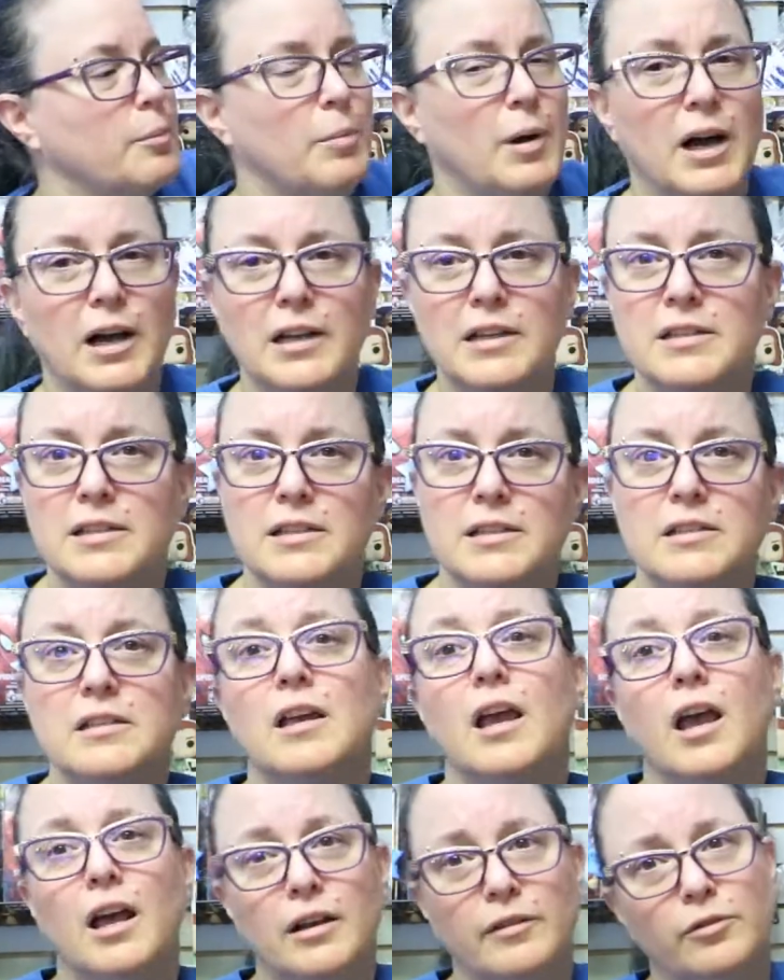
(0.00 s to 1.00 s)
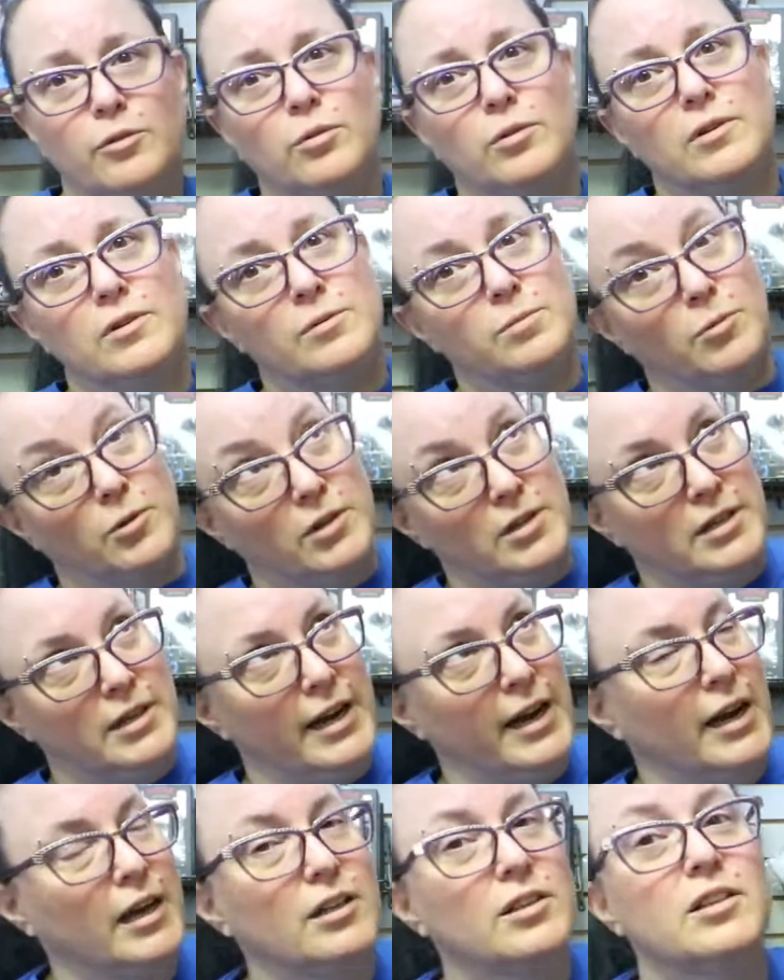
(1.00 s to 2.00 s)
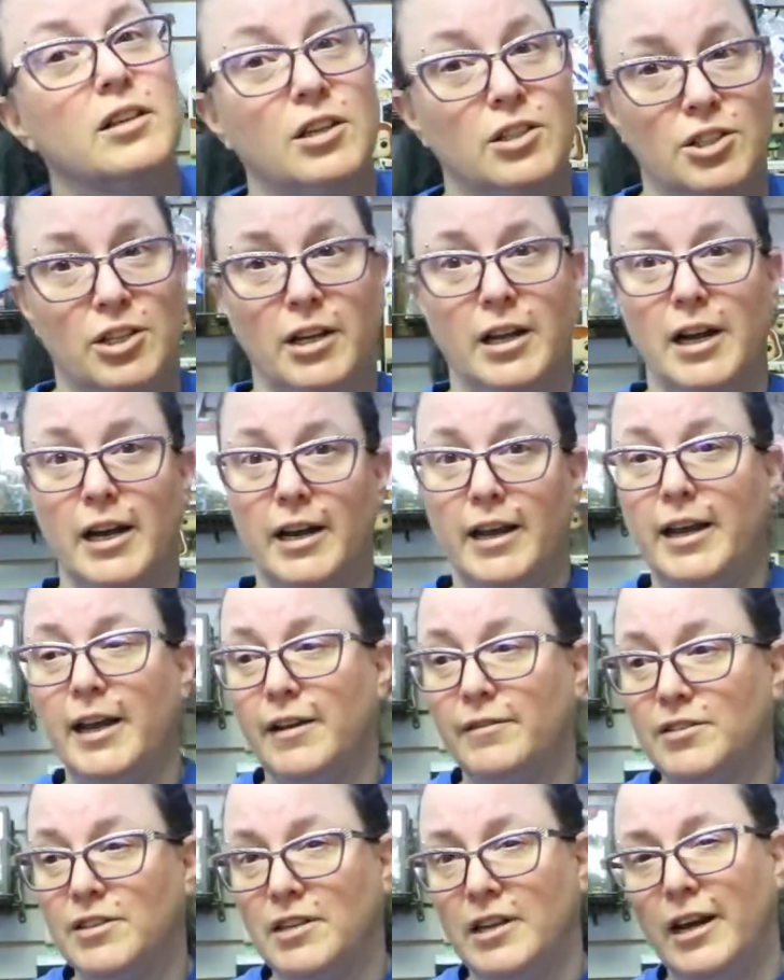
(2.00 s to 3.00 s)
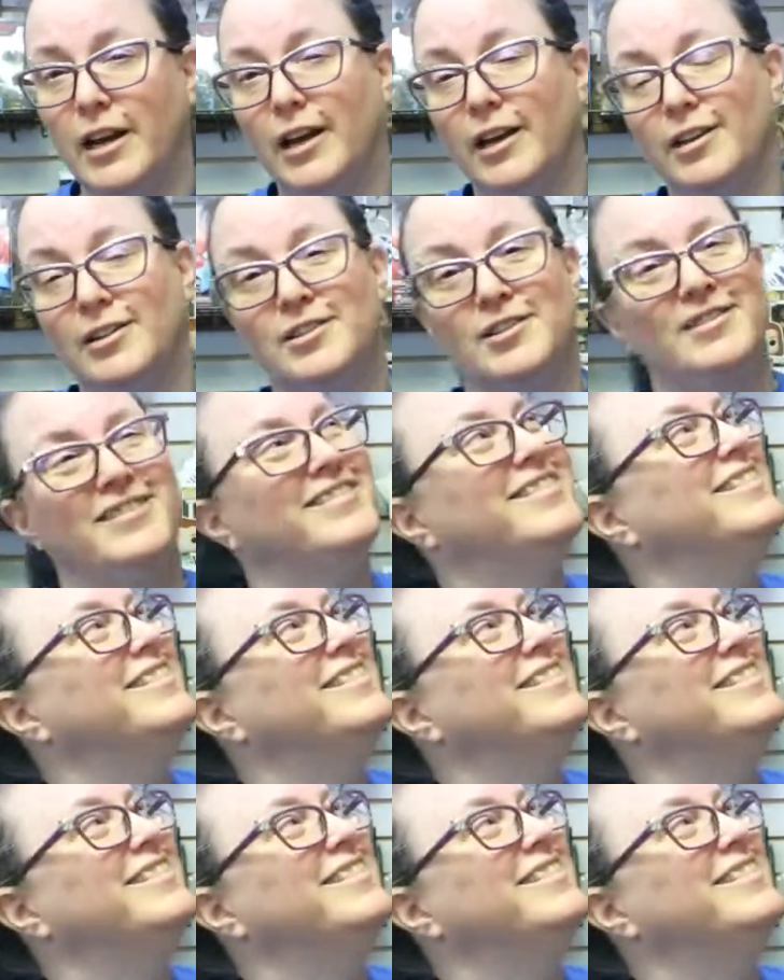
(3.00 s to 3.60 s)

boxes, and of course more snacks, because you gotta have snacks.